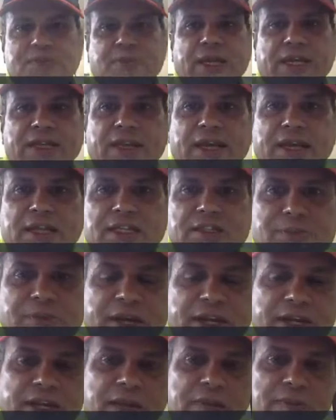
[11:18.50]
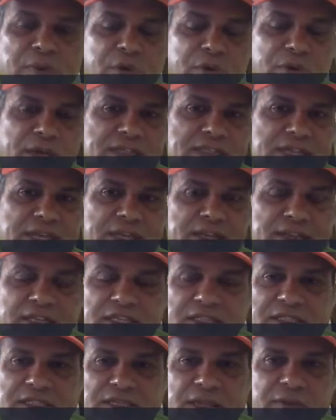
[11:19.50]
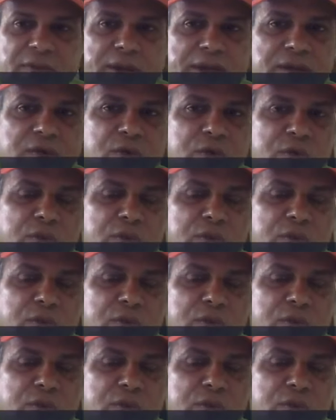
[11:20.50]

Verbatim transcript: their sprinting prowess and this event could